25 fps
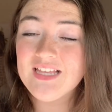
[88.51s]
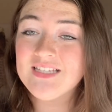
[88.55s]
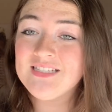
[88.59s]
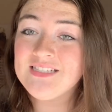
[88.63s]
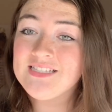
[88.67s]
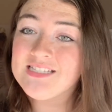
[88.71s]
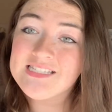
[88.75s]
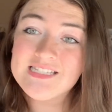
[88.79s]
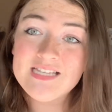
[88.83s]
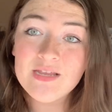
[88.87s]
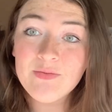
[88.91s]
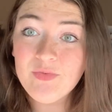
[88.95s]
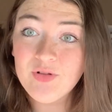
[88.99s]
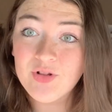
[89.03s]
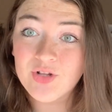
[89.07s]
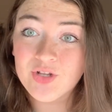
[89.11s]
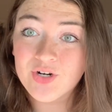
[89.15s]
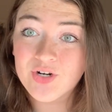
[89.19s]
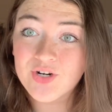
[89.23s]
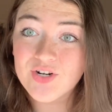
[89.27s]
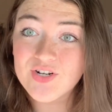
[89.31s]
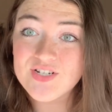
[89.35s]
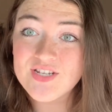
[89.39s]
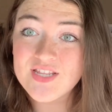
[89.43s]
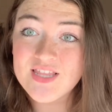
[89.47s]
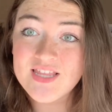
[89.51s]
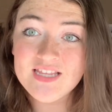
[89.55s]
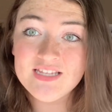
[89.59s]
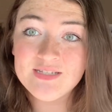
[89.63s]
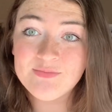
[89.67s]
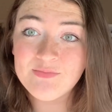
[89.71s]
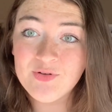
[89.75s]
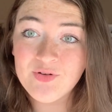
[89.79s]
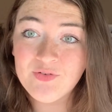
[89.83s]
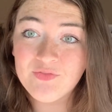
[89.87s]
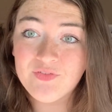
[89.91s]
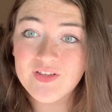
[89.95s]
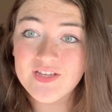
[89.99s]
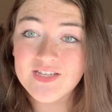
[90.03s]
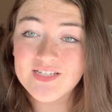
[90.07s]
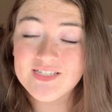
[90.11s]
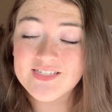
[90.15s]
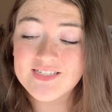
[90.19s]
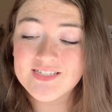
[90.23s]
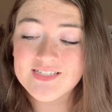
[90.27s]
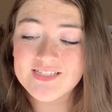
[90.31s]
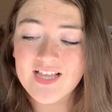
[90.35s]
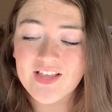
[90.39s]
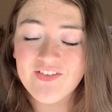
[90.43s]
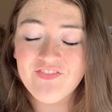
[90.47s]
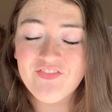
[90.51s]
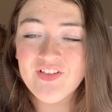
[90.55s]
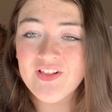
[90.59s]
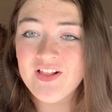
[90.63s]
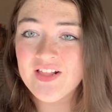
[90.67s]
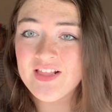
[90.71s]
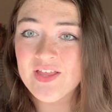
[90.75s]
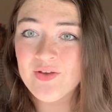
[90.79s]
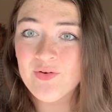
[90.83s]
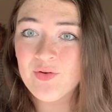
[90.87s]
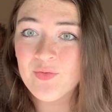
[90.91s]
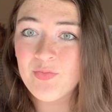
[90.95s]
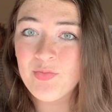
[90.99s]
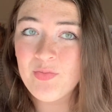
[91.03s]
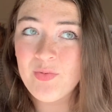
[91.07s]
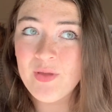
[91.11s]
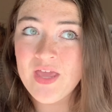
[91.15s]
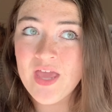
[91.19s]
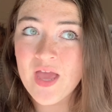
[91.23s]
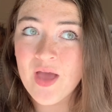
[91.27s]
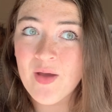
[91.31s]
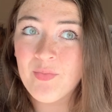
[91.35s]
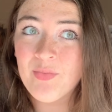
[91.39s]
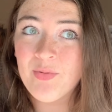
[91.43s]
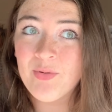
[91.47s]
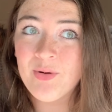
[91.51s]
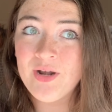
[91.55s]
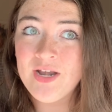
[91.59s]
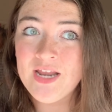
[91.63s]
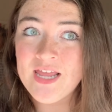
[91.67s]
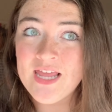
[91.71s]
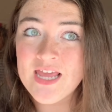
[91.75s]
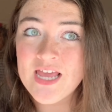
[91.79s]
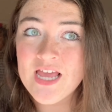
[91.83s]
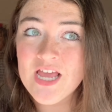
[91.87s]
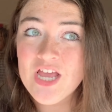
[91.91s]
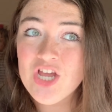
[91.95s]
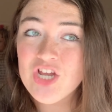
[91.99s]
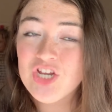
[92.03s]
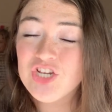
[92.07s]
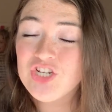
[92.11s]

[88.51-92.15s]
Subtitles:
similar to these movies, because I feel like that would be a pretty